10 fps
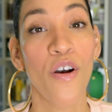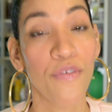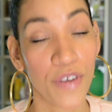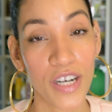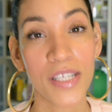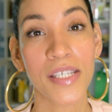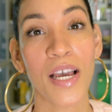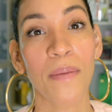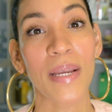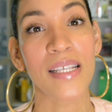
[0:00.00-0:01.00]
First
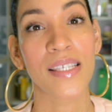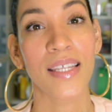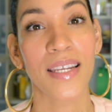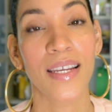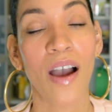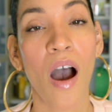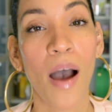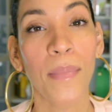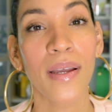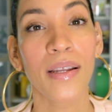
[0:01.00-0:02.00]
up is the
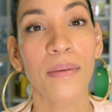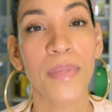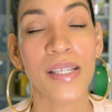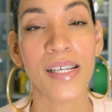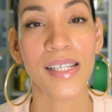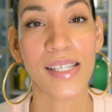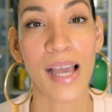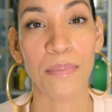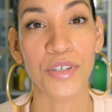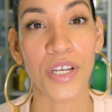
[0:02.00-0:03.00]
common
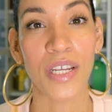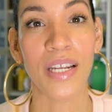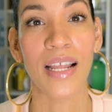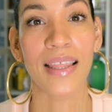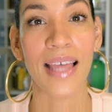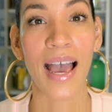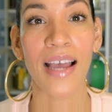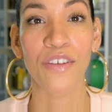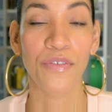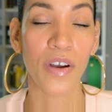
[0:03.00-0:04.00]
misconception
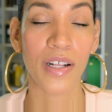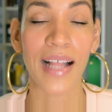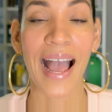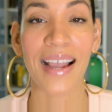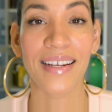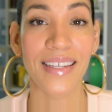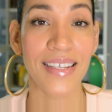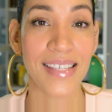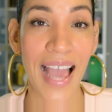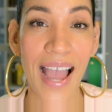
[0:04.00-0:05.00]
that fungal acne
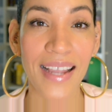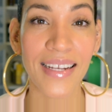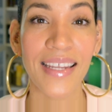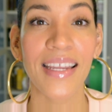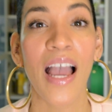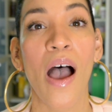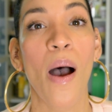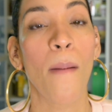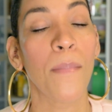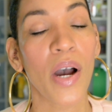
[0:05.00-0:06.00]
is acne,
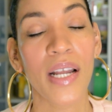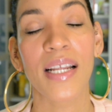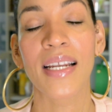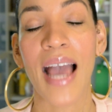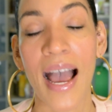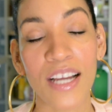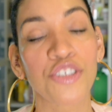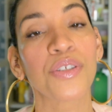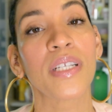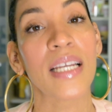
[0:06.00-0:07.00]
but it
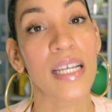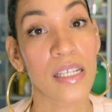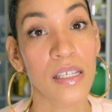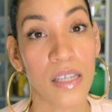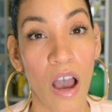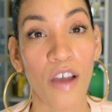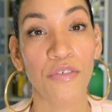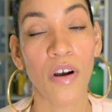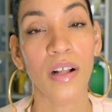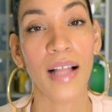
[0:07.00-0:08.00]
actually is not.
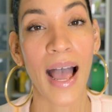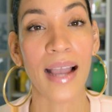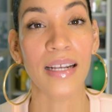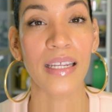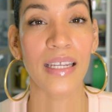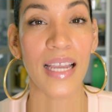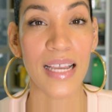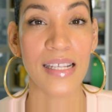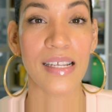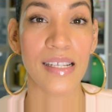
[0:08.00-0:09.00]
Fungal acne
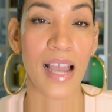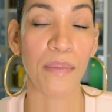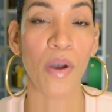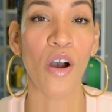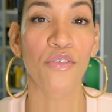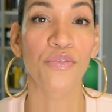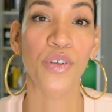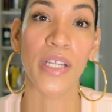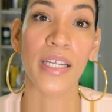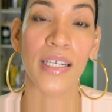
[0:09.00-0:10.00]
is a type of
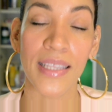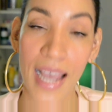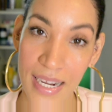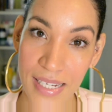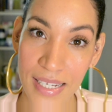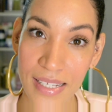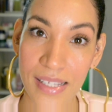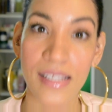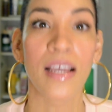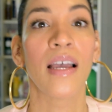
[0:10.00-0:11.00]
folliculitis.